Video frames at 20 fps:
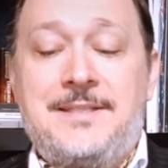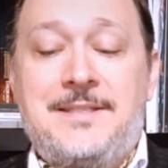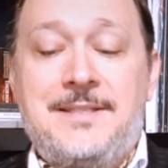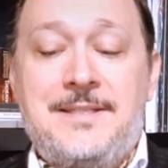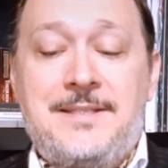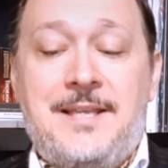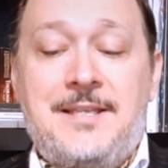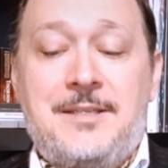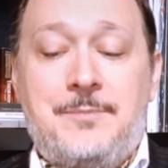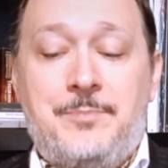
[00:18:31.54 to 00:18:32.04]
This
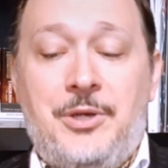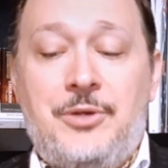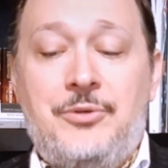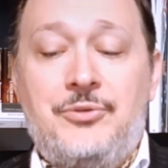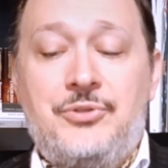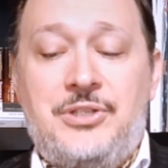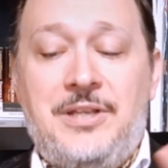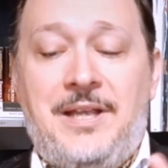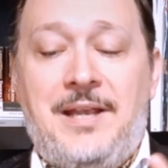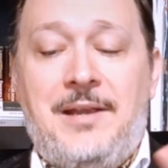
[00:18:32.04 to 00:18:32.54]
is as
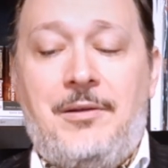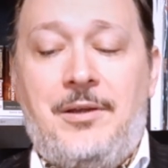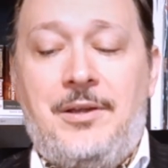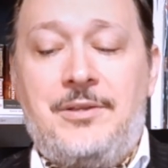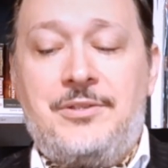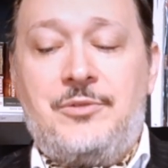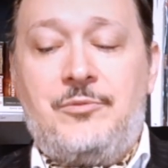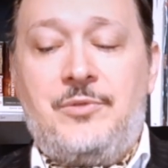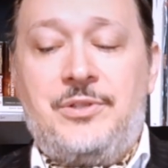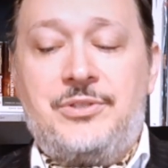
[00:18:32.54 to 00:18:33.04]
opposed to
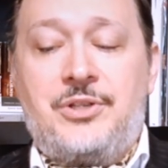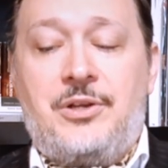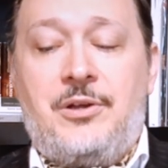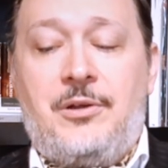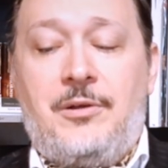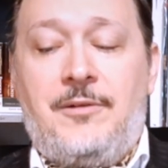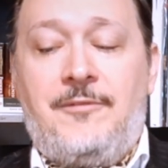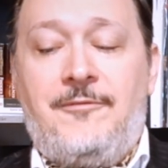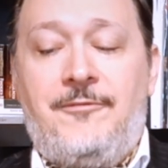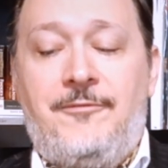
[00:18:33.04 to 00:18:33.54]
areas in which
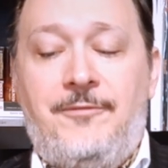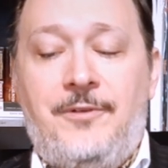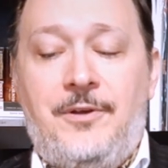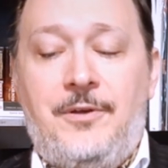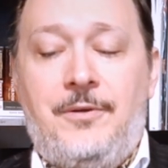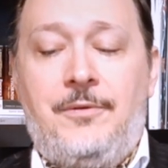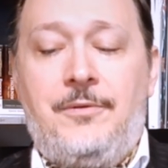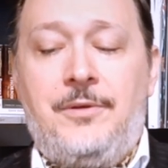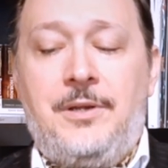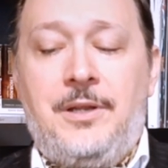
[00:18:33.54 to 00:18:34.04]
current
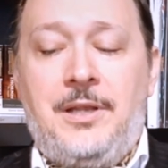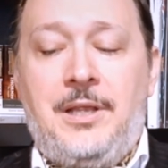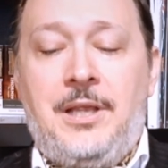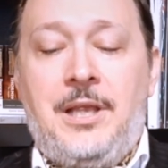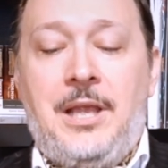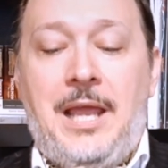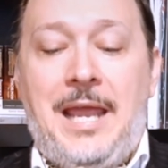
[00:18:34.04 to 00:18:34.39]
vogue,